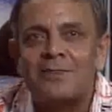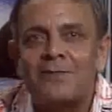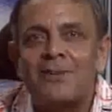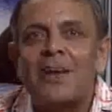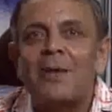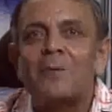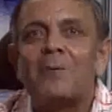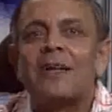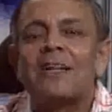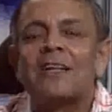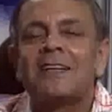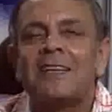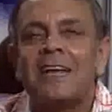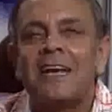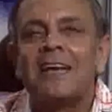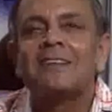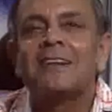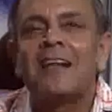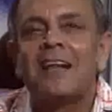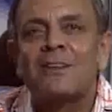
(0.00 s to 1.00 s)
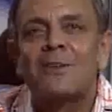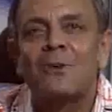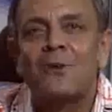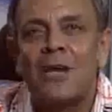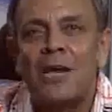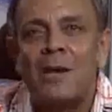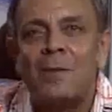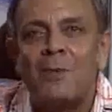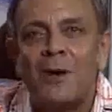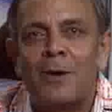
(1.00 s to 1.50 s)
whereby the things also
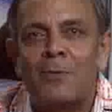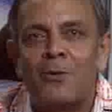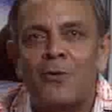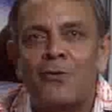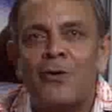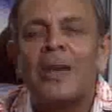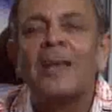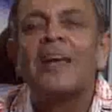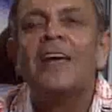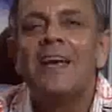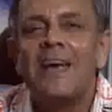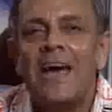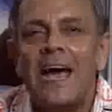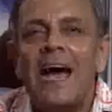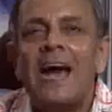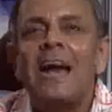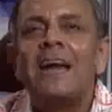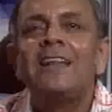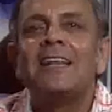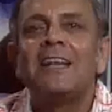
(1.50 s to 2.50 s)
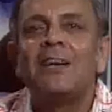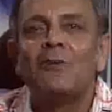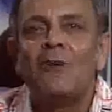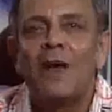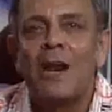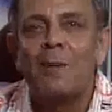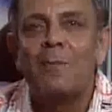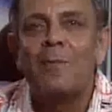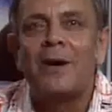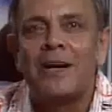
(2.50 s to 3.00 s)
keep on moving and the
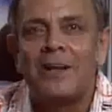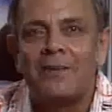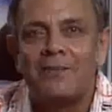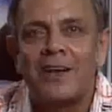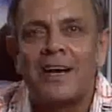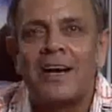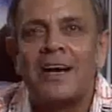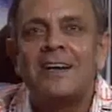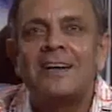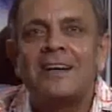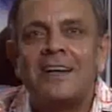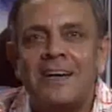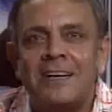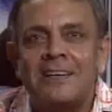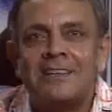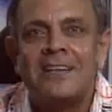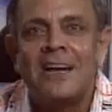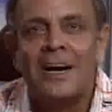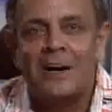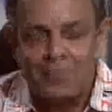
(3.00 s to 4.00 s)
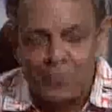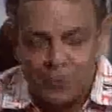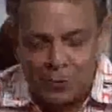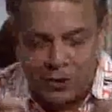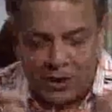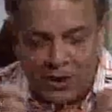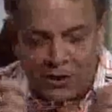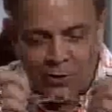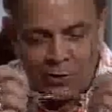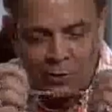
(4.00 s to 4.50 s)
development of the country is not put
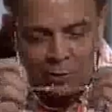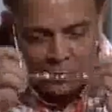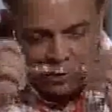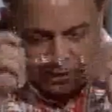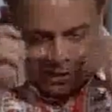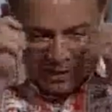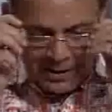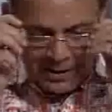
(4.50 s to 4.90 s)
on hold.